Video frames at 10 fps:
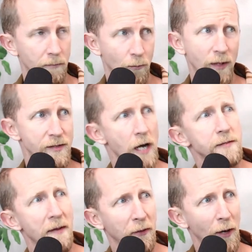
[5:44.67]
we've talked
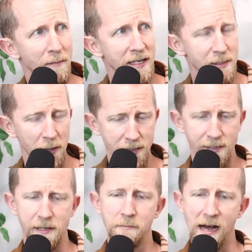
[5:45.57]
about the great pizza places
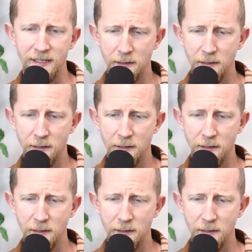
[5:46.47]
in the past.